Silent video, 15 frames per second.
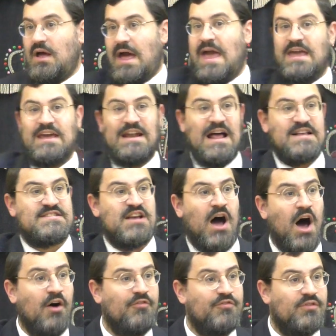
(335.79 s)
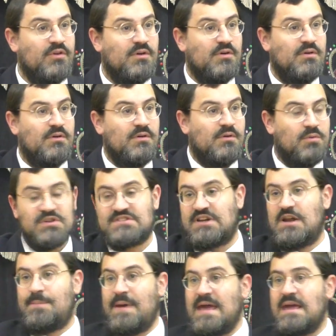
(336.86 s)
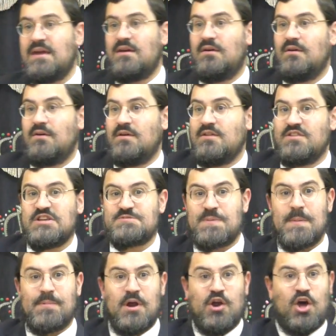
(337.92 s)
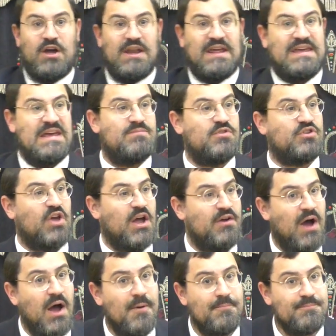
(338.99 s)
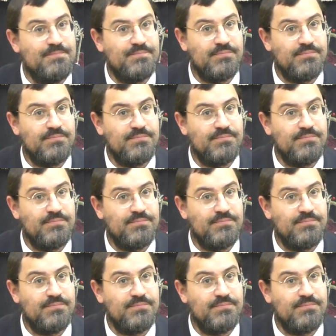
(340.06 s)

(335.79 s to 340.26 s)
Egel Azov, what's going to be? These people are not going to keep the Torah.